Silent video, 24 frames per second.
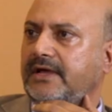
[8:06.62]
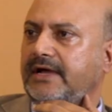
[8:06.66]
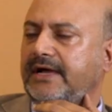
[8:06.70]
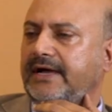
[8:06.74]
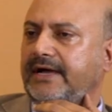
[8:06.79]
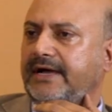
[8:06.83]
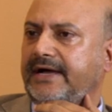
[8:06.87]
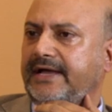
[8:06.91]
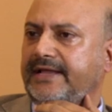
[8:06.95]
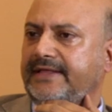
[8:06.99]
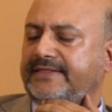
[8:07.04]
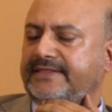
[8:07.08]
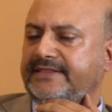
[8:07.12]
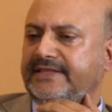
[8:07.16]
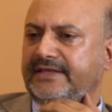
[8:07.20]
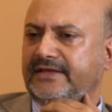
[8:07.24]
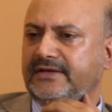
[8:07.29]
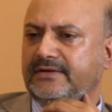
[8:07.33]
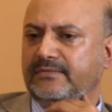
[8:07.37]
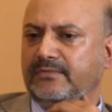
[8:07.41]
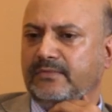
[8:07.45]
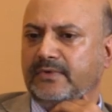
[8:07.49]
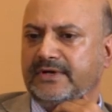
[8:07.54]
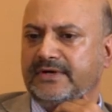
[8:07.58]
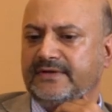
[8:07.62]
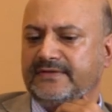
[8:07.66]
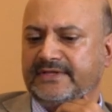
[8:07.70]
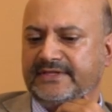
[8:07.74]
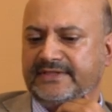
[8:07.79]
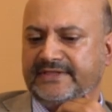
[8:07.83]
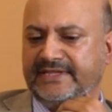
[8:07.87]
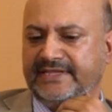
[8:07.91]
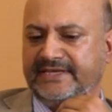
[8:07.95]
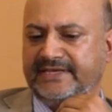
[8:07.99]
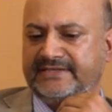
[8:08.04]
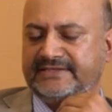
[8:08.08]
I think one of the
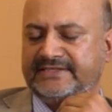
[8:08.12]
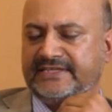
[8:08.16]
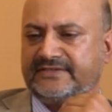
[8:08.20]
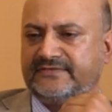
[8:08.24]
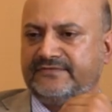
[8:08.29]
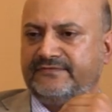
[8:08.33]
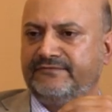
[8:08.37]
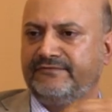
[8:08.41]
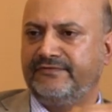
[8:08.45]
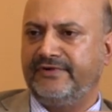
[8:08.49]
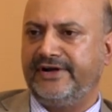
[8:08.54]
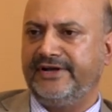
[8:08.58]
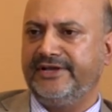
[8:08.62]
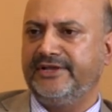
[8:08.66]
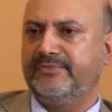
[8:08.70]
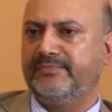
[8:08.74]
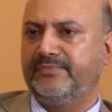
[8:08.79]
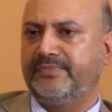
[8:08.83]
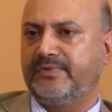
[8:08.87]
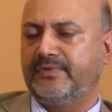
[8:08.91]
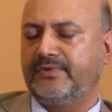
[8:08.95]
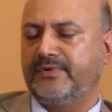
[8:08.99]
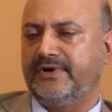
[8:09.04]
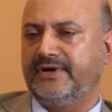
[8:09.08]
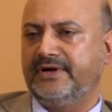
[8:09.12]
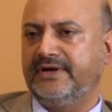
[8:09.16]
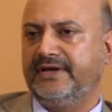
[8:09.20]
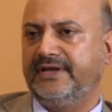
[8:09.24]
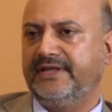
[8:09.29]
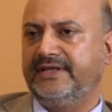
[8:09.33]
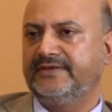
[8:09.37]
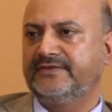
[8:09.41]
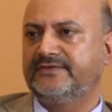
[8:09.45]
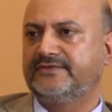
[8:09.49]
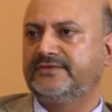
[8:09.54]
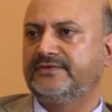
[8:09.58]
things that's very
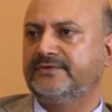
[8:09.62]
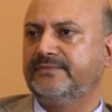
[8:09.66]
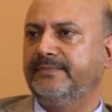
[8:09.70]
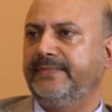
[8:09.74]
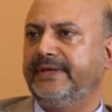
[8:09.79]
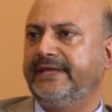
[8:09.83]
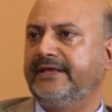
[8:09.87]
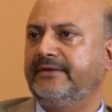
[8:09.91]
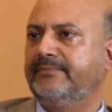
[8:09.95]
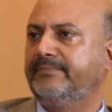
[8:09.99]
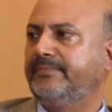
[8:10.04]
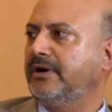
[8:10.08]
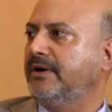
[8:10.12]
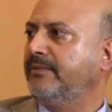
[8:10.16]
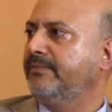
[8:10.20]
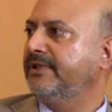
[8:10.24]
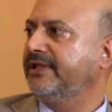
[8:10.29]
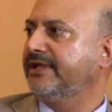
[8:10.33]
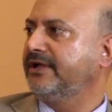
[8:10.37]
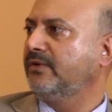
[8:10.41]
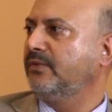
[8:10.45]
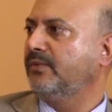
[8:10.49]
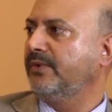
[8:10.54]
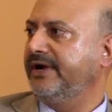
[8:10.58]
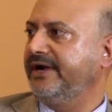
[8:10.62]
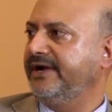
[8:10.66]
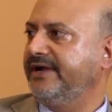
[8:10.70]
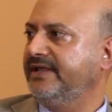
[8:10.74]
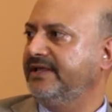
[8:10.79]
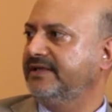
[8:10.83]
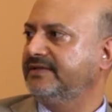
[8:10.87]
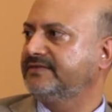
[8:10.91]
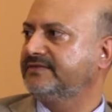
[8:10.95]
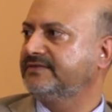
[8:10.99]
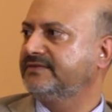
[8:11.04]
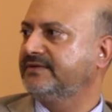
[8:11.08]
important is to make public
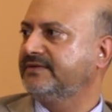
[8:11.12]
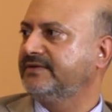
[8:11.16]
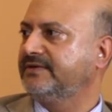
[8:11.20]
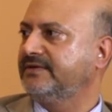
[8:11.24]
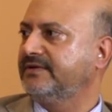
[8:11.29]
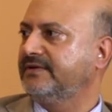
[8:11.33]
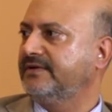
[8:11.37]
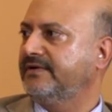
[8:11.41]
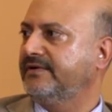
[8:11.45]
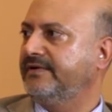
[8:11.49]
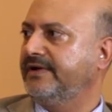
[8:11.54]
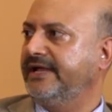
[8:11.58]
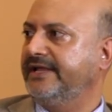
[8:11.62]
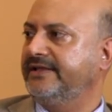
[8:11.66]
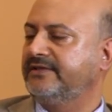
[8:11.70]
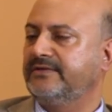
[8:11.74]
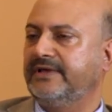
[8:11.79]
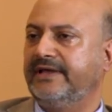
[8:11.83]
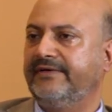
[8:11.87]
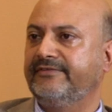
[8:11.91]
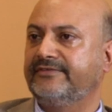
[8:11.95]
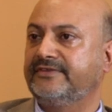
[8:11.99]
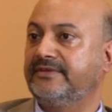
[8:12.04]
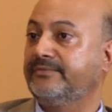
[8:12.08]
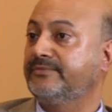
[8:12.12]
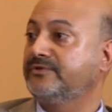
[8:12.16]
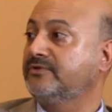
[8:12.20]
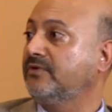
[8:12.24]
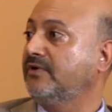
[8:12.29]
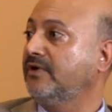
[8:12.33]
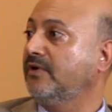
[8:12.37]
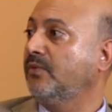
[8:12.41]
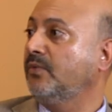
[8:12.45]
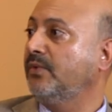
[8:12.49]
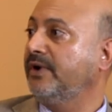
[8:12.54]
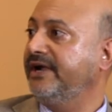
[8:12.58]
awareness. Okay. Right, to have some
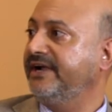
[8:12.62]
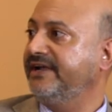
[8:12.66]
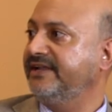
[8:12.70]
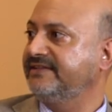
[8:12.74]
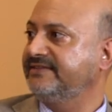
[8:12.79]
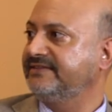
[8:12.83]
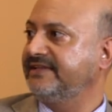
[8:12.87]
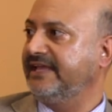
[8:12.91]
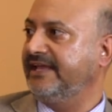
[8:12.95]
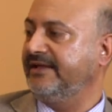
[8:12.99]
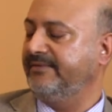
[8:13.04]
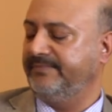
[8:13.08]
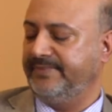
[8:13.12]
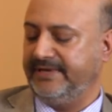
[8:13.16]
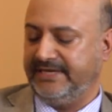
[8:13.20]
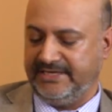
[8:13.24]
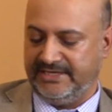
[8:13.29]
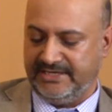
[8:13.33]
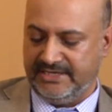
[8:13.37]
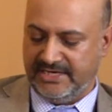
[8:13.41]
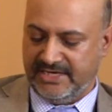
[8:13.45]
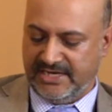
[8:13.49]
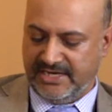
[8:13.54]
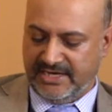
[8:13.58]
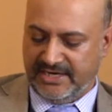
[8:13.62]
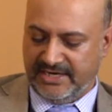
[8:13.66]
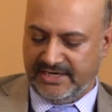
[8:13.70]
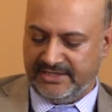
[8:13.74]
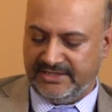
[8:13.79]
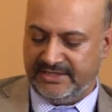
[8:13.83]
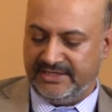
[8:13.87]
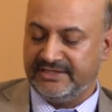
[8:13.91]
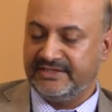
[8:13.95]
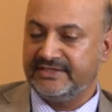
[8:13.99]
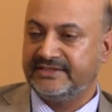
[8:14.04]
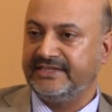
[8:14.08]
sort of awareness campaign. Mm -hmm.
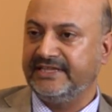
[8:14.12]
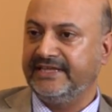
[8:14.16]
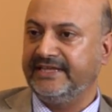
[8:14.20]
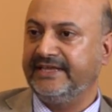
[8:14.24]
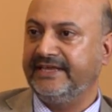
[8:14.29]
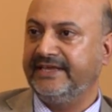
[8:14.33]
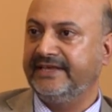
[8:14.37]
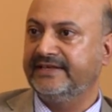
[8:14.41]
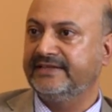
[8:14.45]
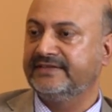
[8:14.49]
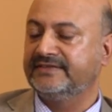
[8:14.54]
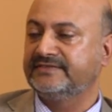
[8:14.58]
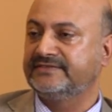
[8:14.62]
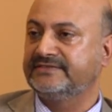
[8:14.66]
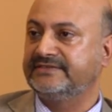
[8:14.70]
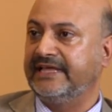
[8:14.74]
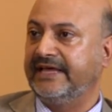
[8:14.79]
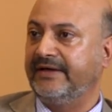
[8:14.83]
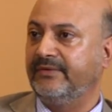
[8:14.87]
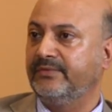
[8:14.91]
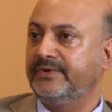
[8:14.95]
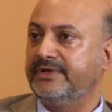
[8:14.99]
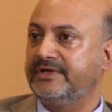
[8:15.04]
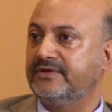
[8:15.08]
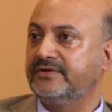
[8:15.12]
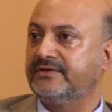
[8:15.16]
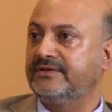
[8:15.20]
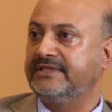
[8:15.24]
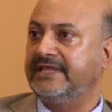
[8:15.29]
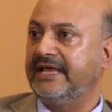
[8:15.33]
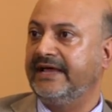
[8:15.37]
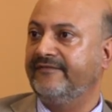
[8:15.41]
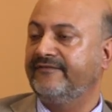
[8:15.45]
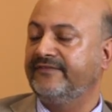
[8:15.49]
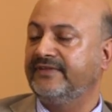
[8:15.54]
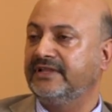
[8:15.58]
Another thing is that we could
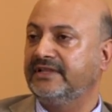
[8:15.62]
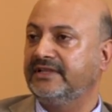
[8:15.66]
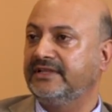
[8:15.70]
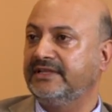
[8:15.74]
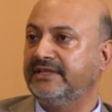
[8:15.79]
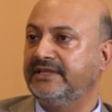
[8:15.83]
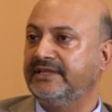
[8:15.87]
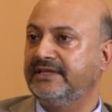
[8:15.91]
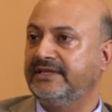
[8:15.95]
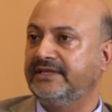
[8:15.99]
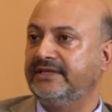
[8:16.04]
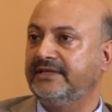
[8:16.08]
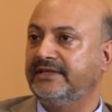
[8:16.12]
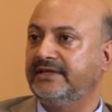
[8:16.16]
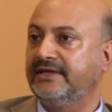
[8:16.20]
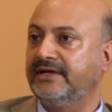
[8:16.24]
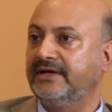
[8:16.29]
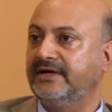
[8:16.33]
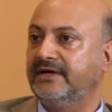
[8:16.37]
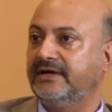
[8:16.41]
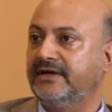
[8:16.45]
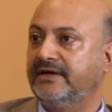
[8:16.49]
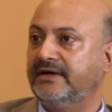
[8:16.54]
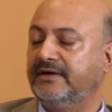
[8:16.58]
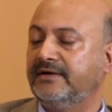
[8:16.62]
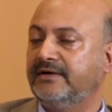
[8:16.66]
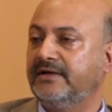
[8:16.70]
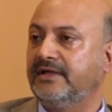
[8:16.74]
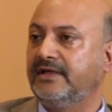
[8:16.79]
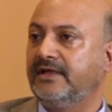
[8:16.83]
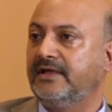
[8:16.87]
definitely uh,